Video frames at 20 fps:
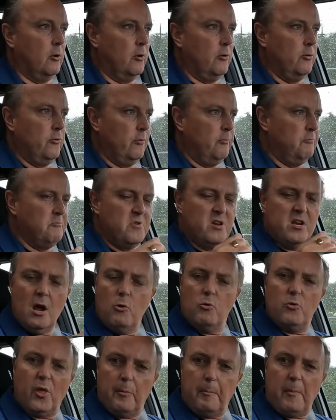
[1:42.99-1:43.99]
who
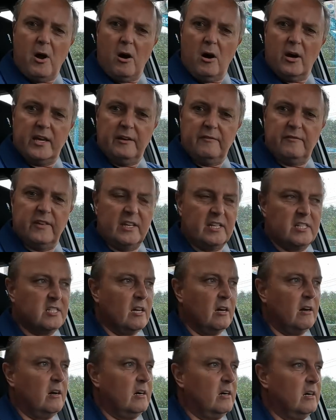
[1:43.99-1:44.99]
know the market for this
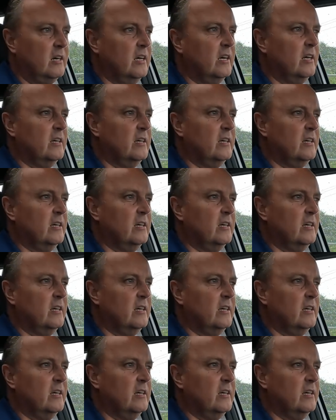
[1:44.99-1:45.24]
car.